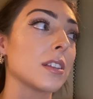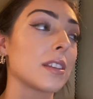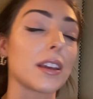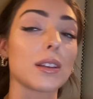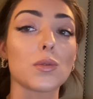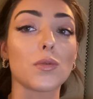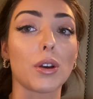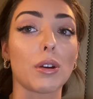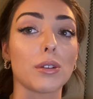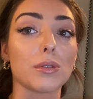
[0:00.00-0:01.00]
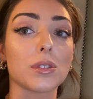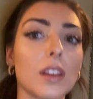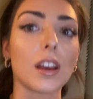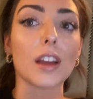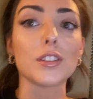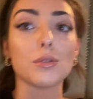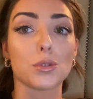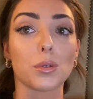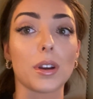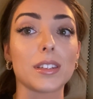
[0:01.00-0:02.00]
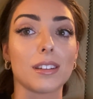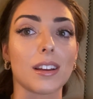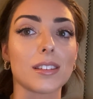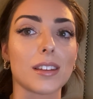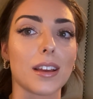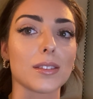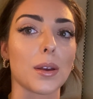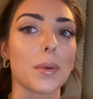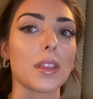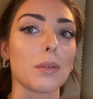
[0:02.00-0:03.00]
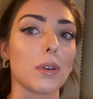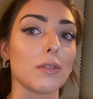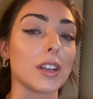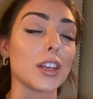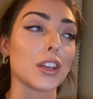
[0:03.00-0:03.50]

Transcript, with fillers: taking some photos and you saw I did get to take some and they were really